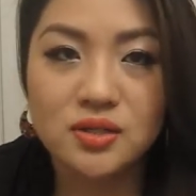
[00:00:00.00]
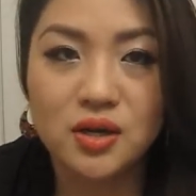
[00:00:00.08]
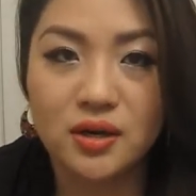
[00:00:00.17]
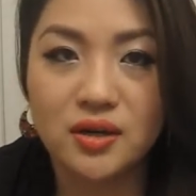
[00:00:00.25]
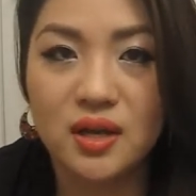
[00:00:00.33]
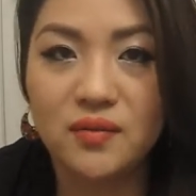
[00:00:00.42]

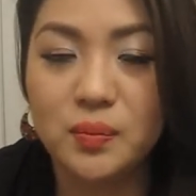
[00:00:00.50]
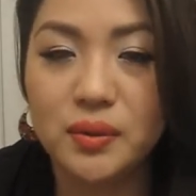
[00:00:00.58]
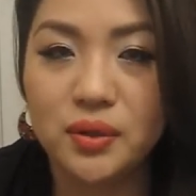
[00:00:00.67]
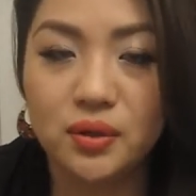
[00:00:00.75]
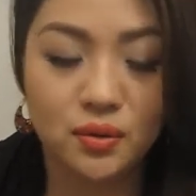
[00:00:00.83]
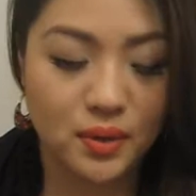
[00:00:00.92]
dark navy
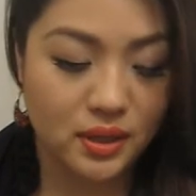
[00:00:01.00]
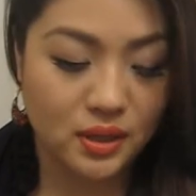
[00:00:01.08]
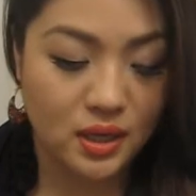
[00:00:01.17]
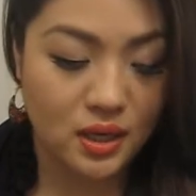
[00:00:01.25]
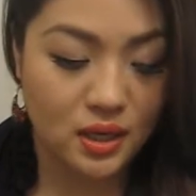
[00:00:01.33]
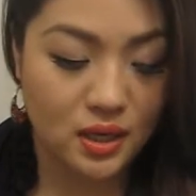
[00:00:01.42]
blue and
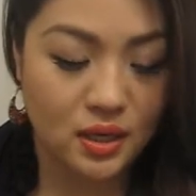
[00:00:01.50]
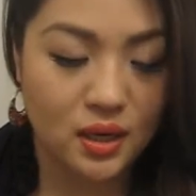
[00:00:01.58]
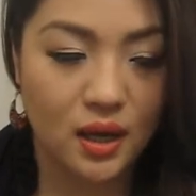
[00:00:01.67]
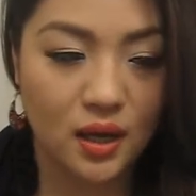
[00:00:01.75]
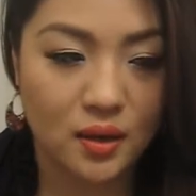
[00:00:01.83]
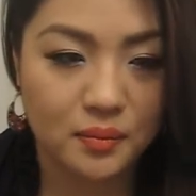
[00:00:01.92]
then
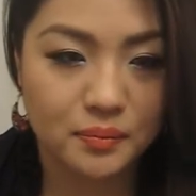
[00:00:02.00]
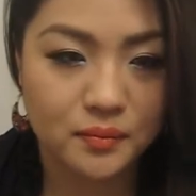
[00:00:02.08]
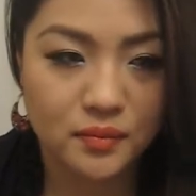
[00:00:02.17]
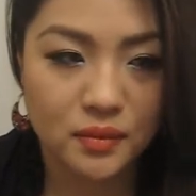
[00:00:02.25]
um,